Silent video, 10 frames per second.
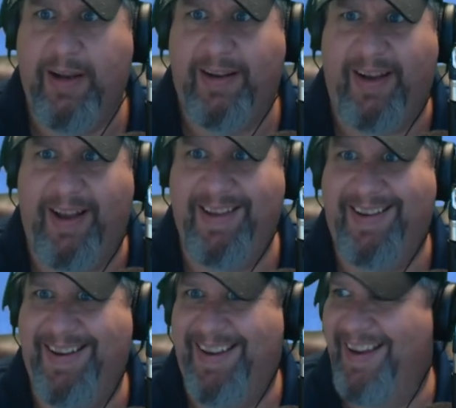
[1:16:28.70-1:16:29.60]
But
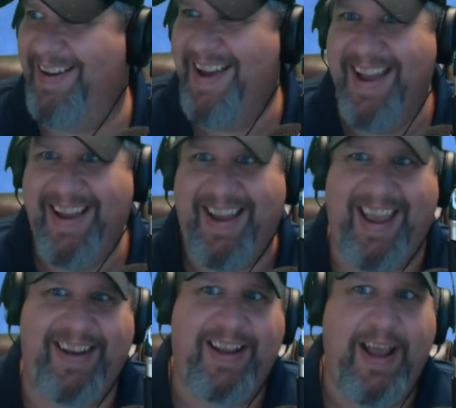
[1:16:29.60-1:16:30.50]

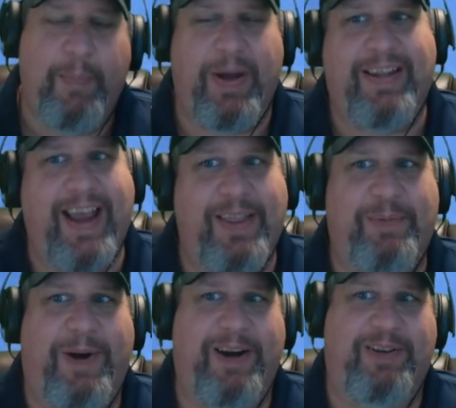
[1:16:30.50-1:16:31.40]
the
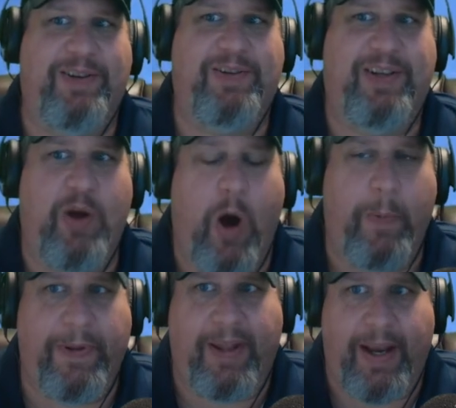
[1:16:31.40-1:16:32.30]
other part too is you
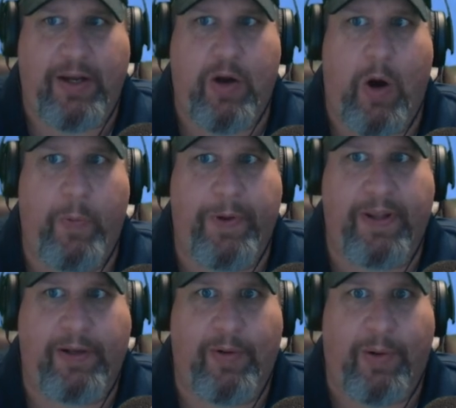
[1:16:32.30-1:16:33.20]
open
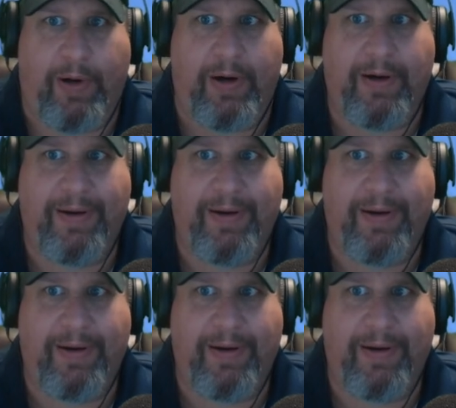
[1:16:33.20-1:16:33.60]
the door.